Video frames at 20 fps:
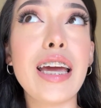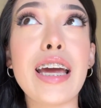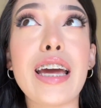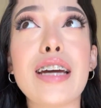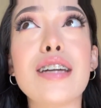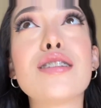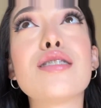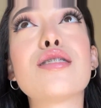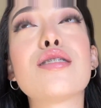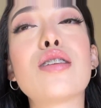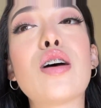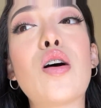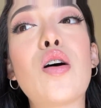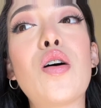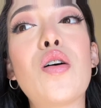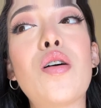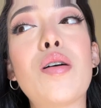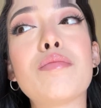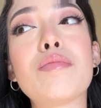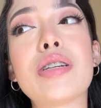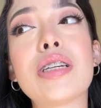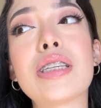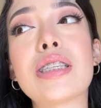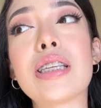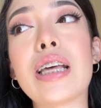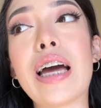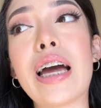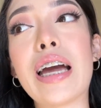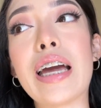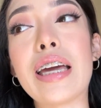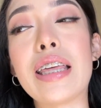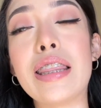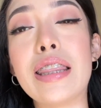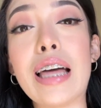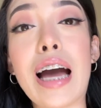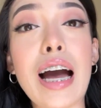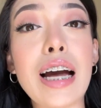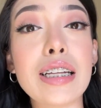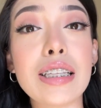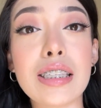And so I'm just like,
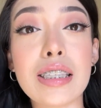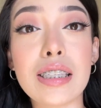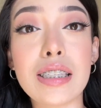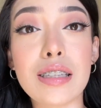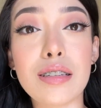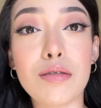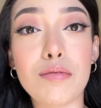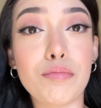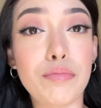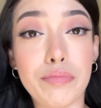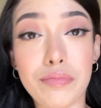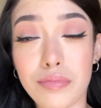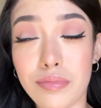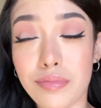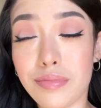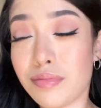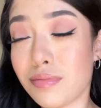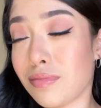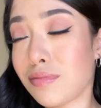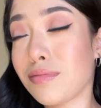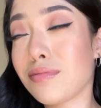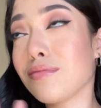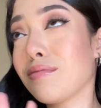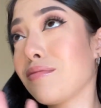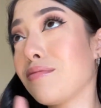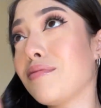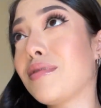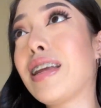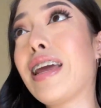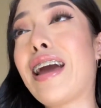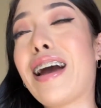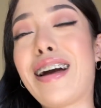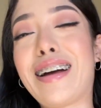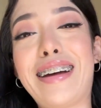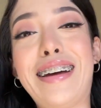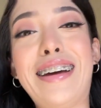that's yeah